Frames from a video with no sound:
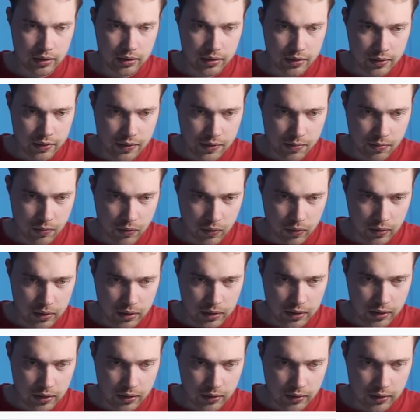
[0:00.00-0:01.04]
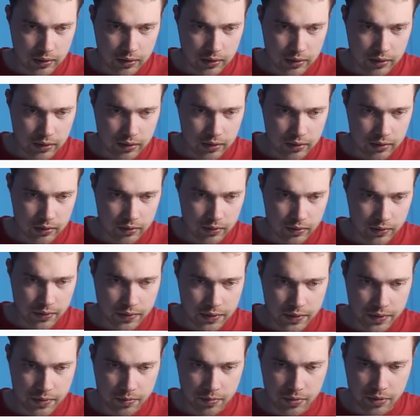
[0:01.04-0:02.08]
small delta,
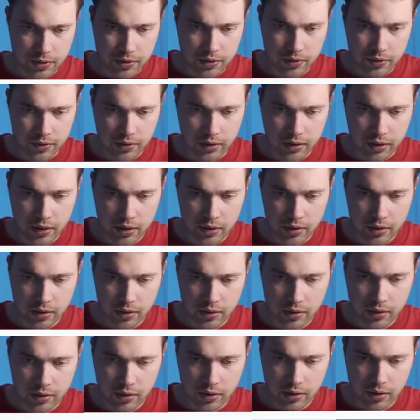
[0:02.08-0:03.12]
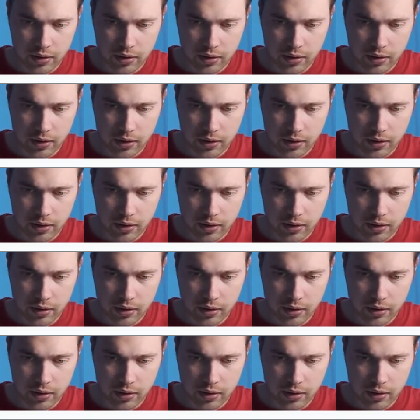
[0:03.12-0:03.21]
also special character,